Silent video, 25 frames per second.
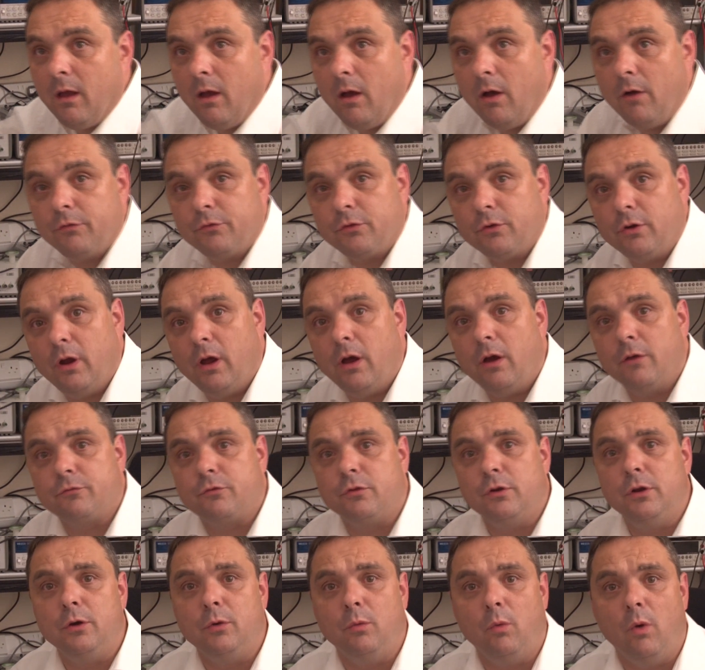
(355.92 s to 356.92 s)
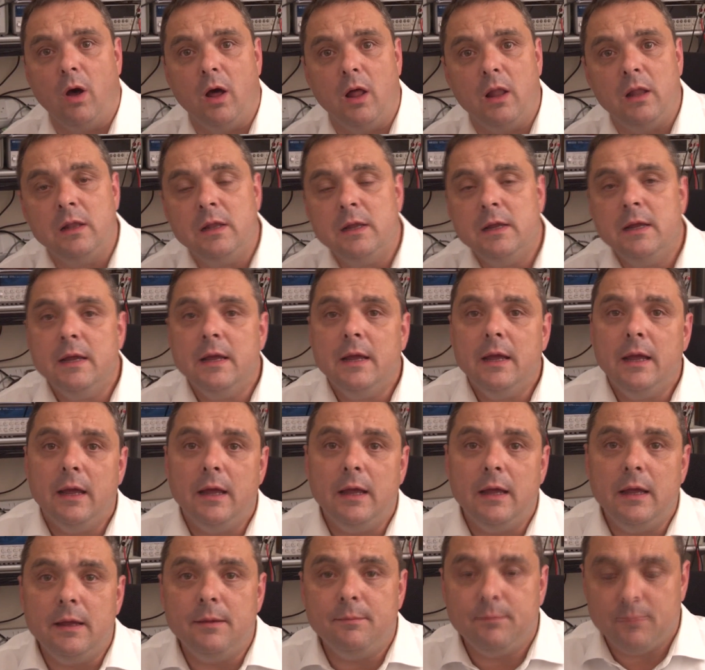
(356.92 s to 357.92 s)
after a little while,
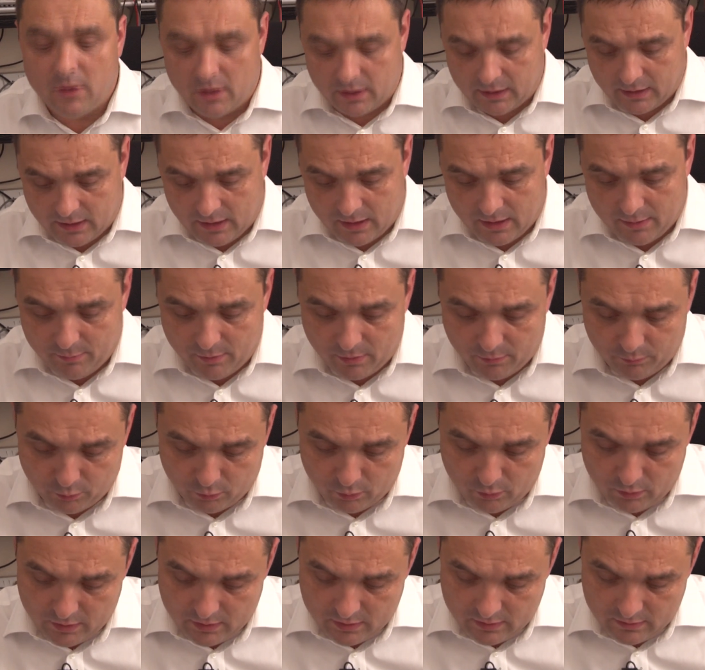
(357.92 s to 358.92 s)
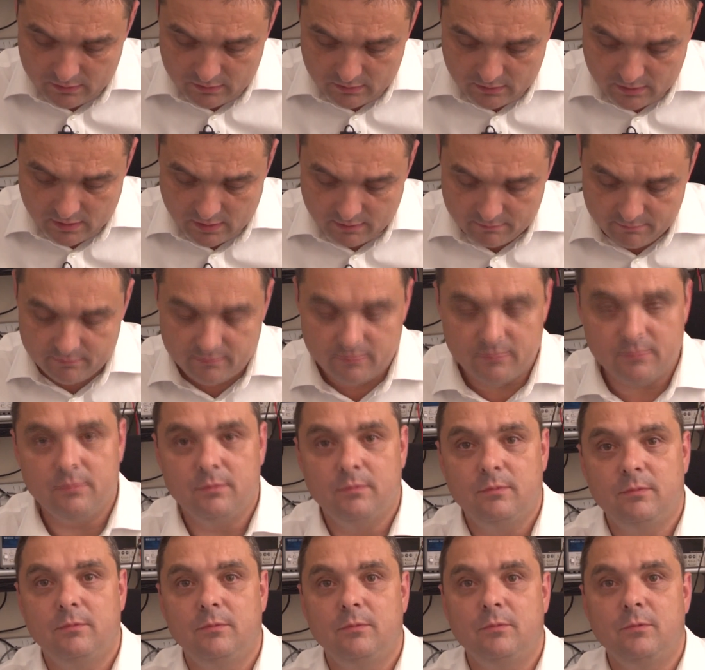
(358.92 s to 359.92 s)
I came up with
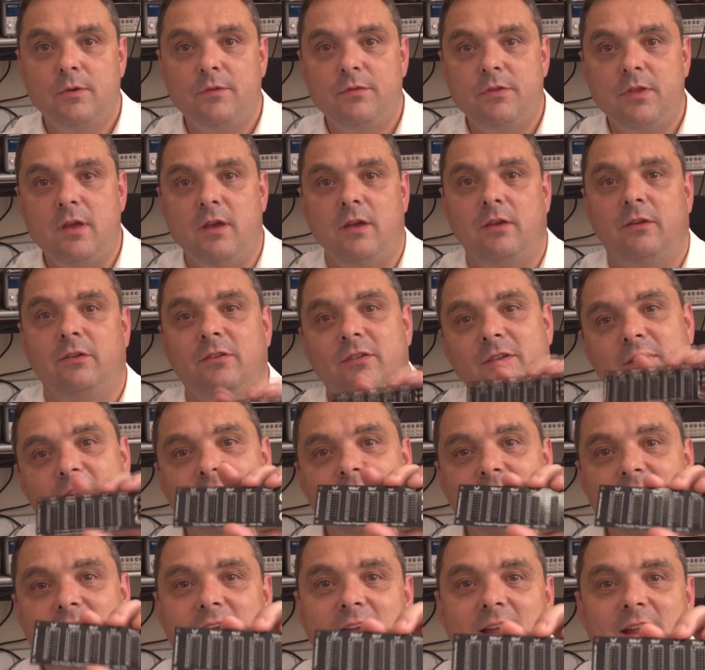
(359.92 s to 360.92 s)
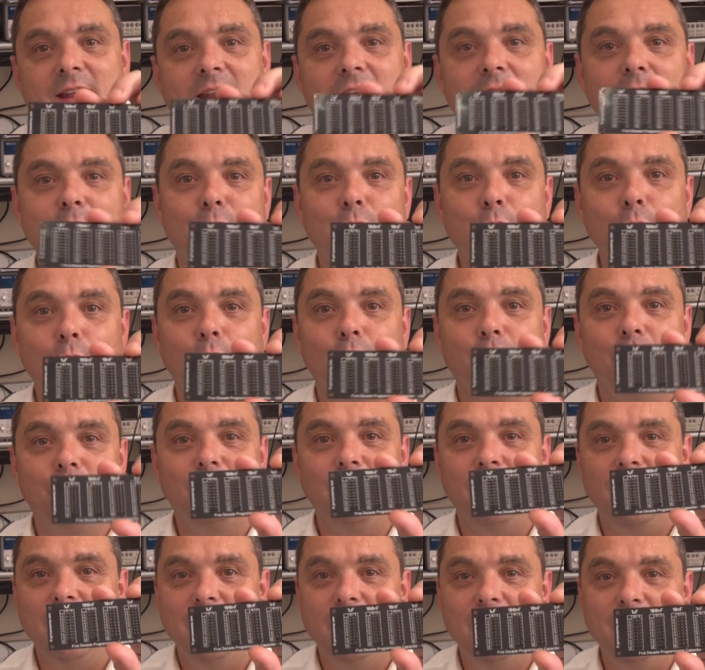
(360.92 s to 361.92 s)
this. Now, of
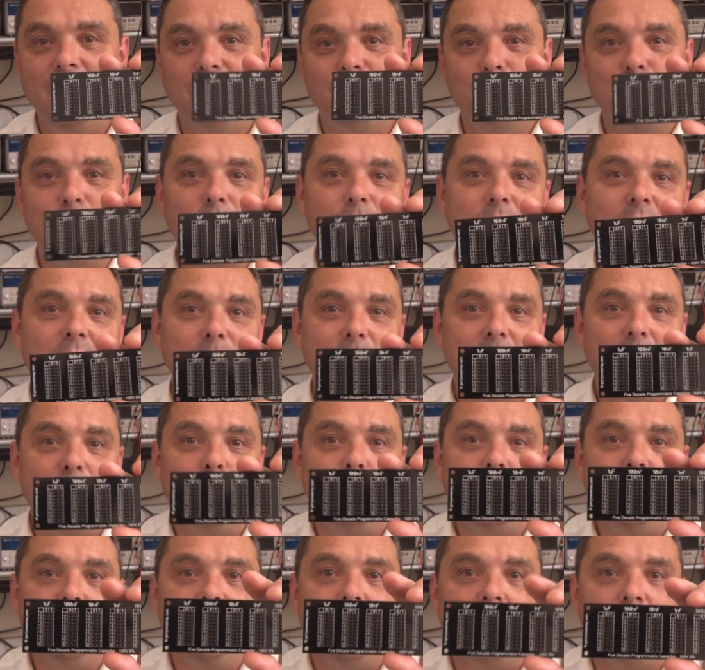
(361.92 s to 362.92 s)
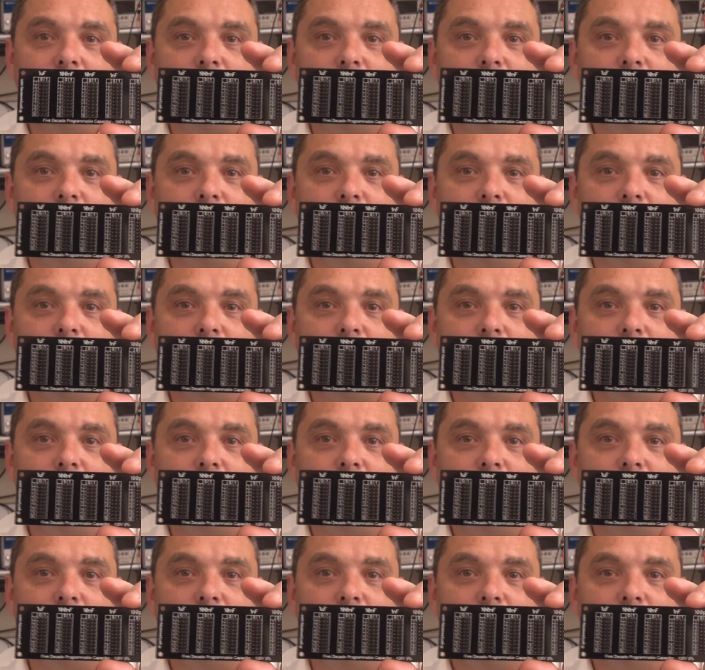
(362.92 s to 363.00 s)
course, it's probably about what you'd